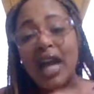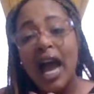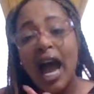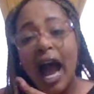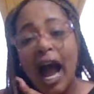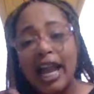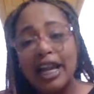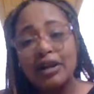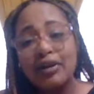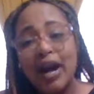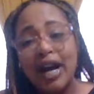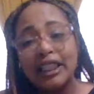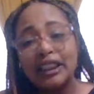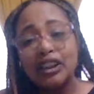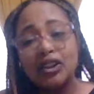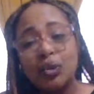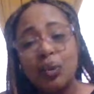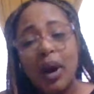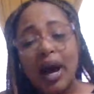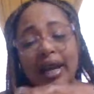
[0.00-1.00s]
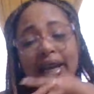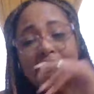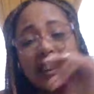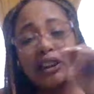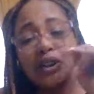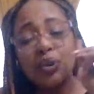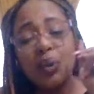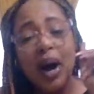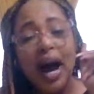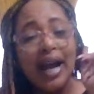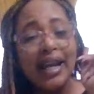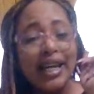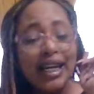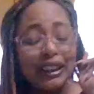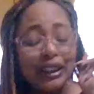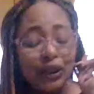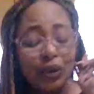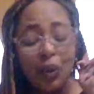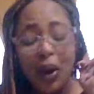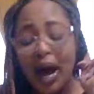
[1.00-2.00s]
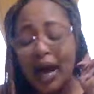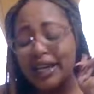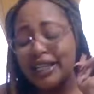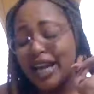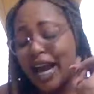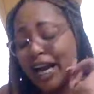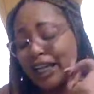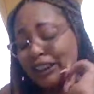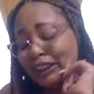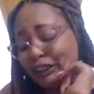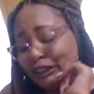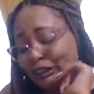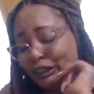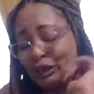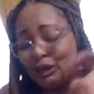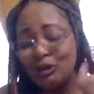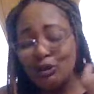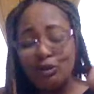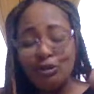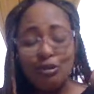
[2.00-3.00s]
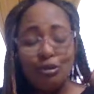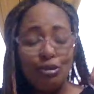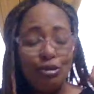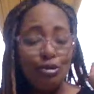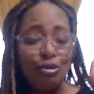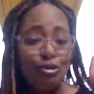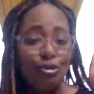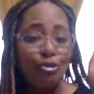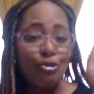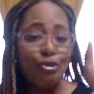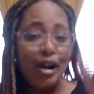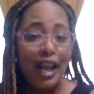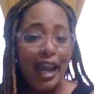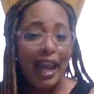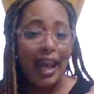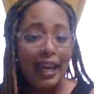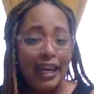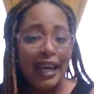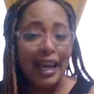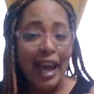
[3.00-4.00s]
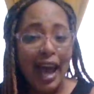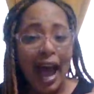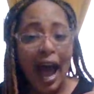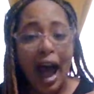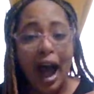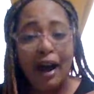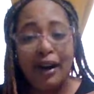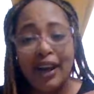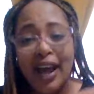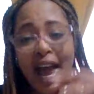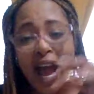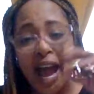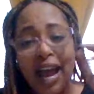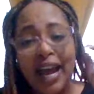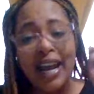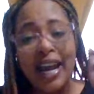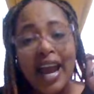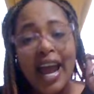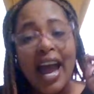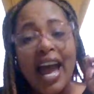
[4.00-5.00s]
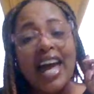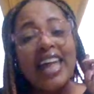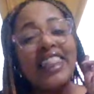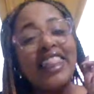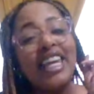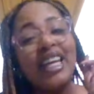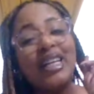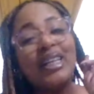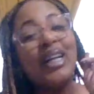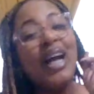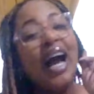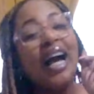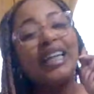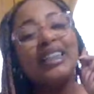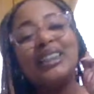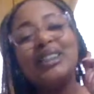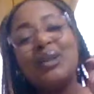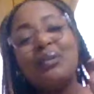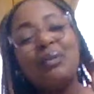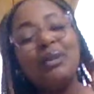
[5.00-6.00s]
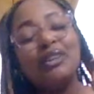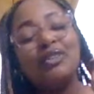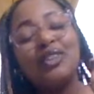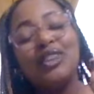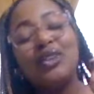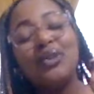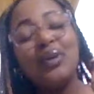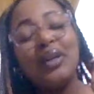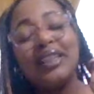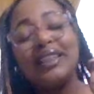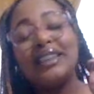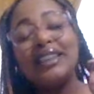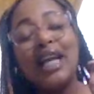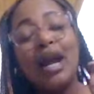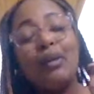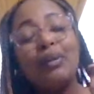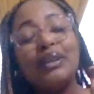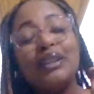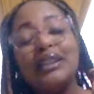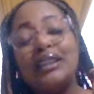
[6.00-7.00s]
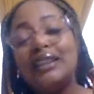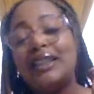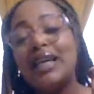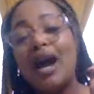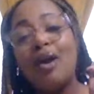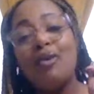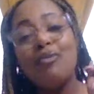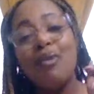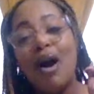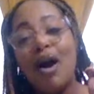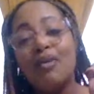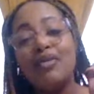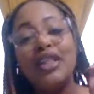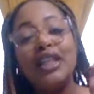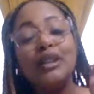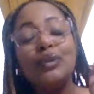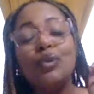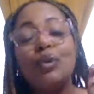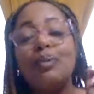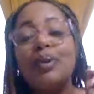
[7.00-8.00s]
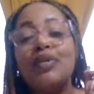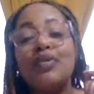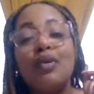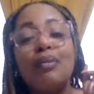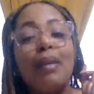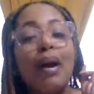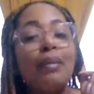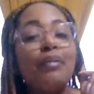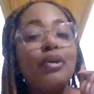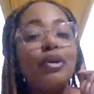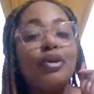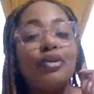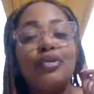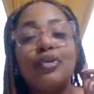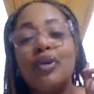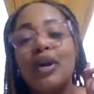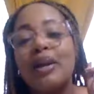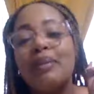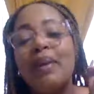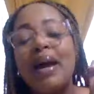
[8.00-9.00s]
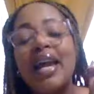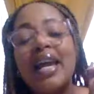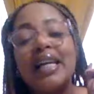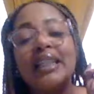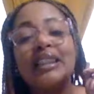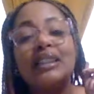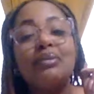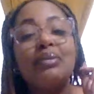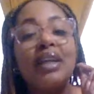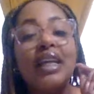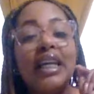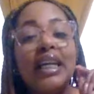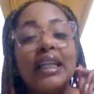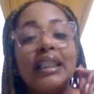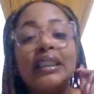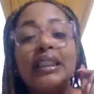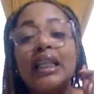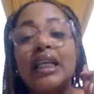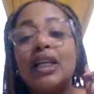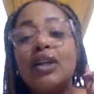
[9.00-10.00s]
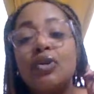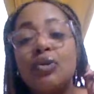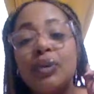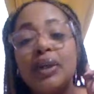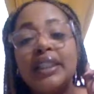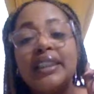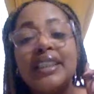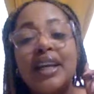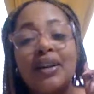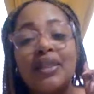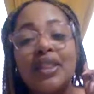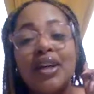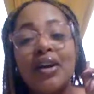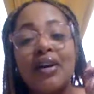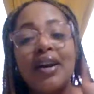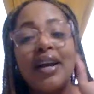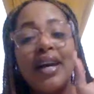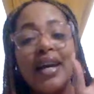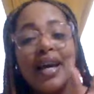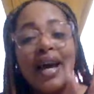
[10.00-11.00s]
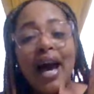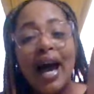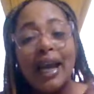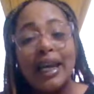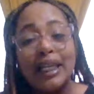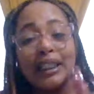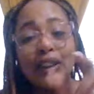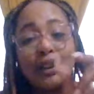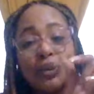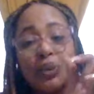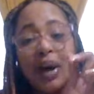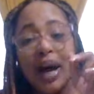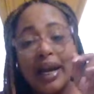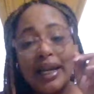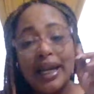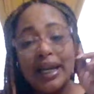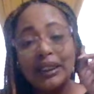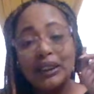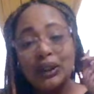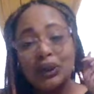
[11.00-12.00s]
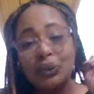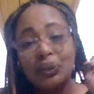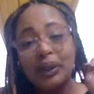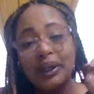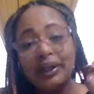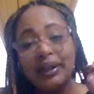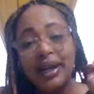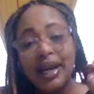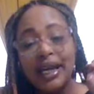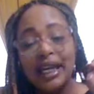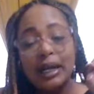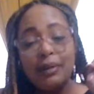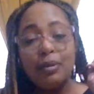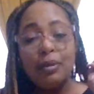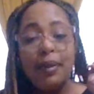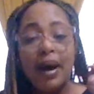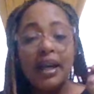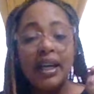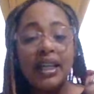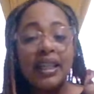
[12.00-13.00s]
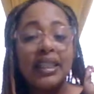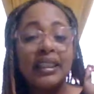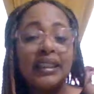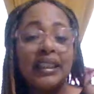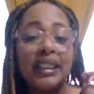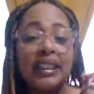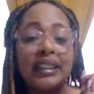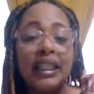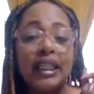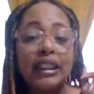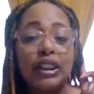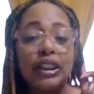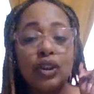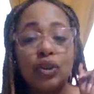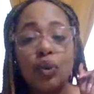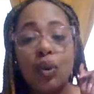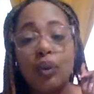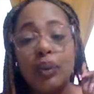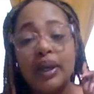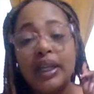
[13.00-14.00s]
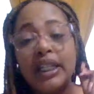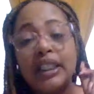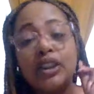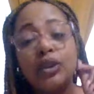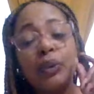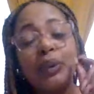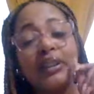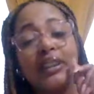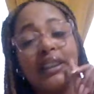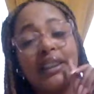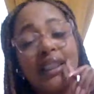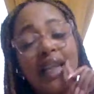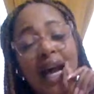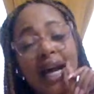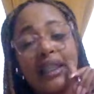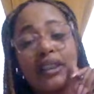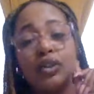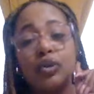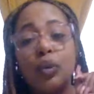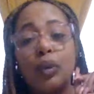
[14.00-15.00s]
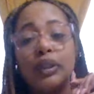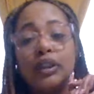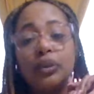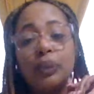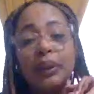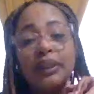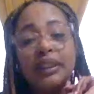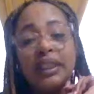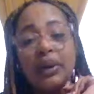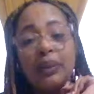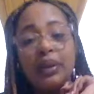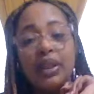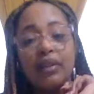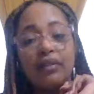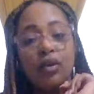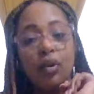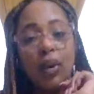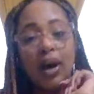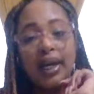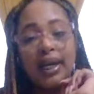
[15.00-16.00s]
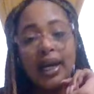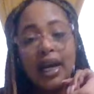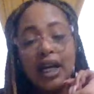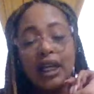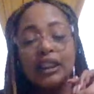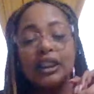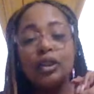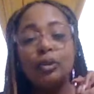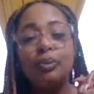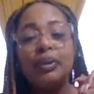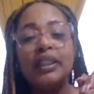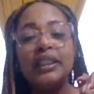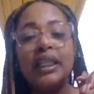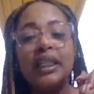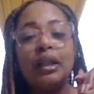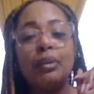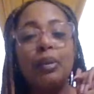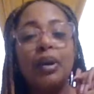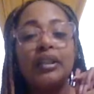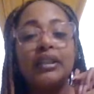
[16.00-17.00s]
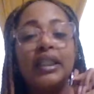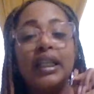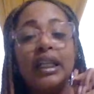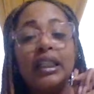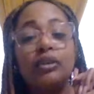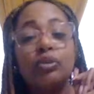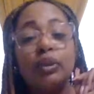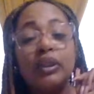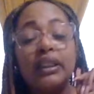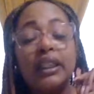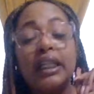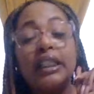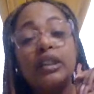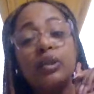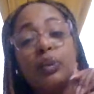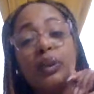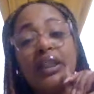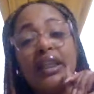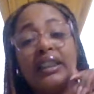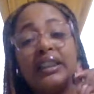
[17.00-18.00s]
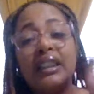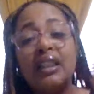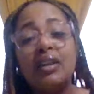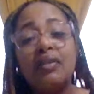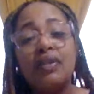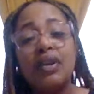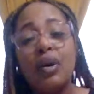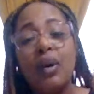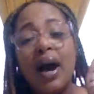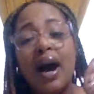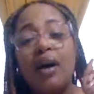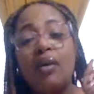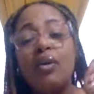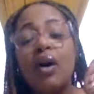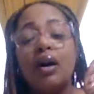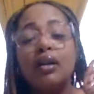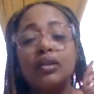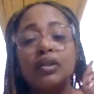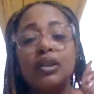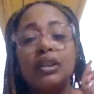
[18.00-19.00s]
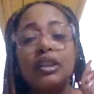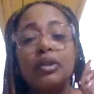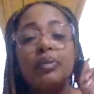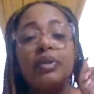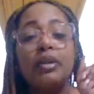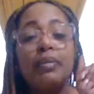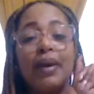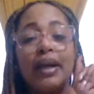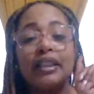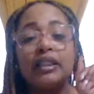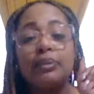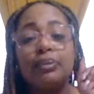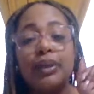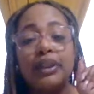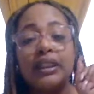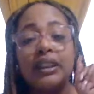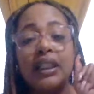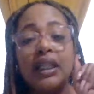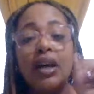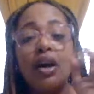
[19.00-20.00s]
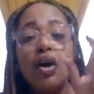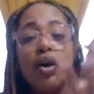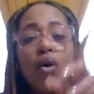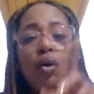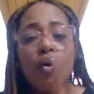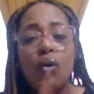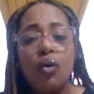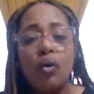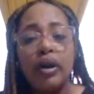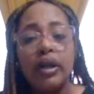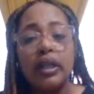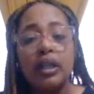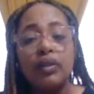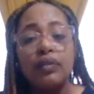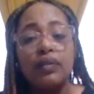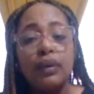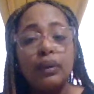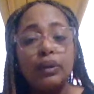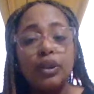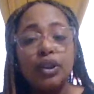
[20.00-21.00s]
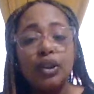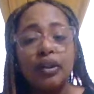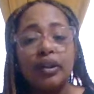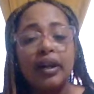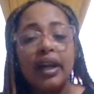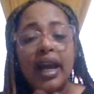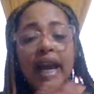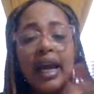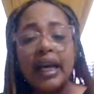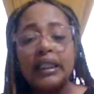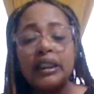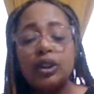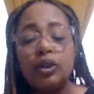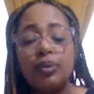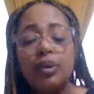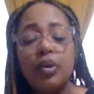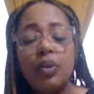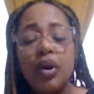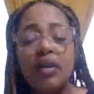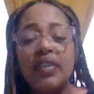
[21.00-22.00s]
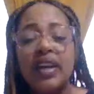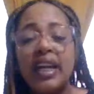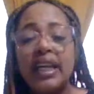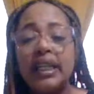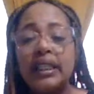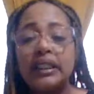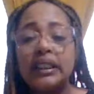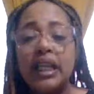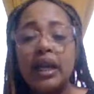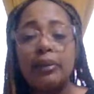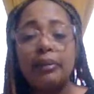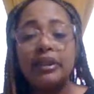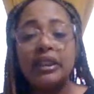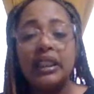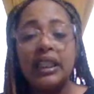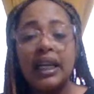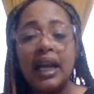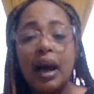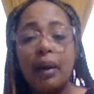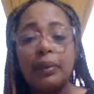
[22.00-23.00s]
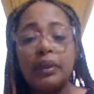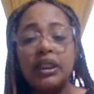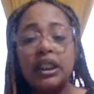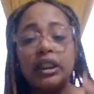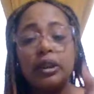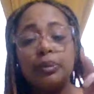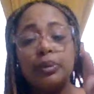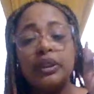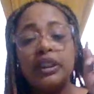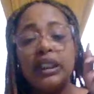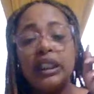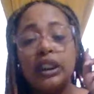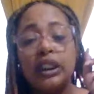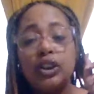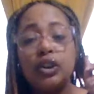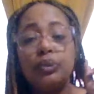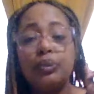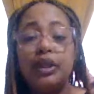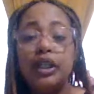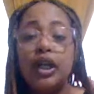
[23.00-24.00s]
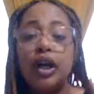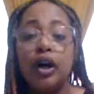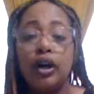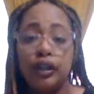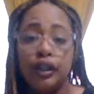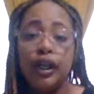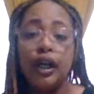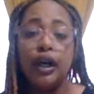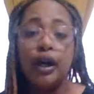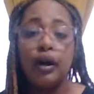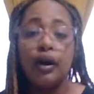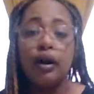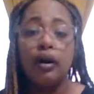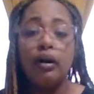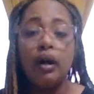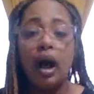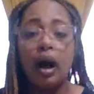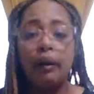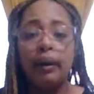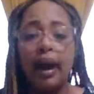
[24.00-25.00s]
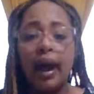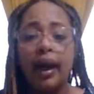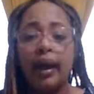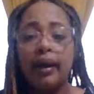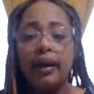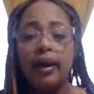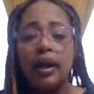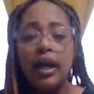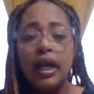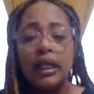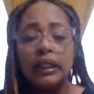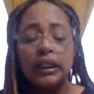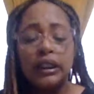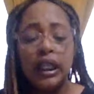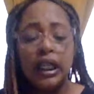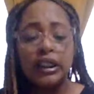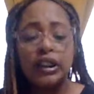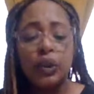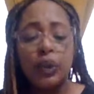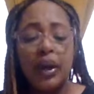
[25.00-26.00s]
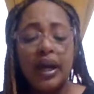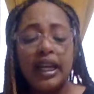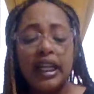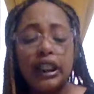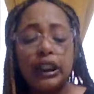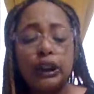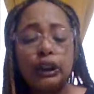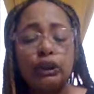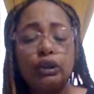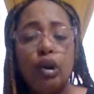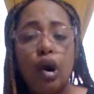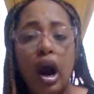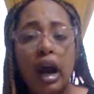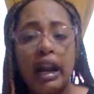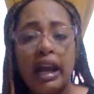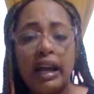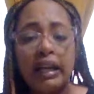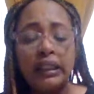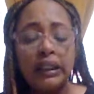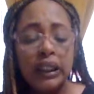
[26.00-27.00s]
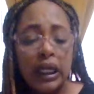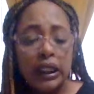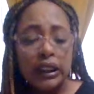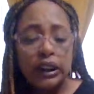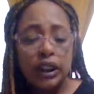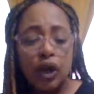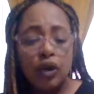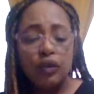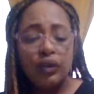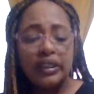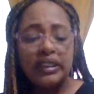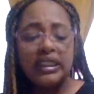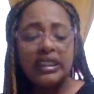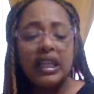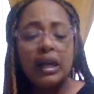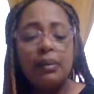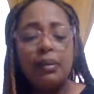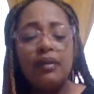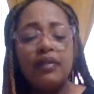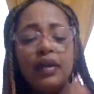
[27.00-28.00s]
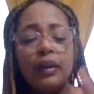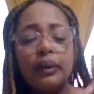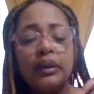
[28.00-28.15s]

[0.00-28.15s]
How you guys doing? How y'all doing? How y'all doing? How y'all doing? when. Okay. Thank you guys so much for joining Tiara's Tarot. This will be for my beautiful and my handsome kings and queens out there. How y'all doing? How y'all doing? Keep in mind that this is a gentle reading, so it's not going to resonate with everyone. So please take the parts that does resonate, so what doesn't leave it on out. Also, this could be the past, the present, or in the future. And to beware of any scammers in the comment section pretending to be your girl. Okay. So let's go ahead and get started. So for some of you,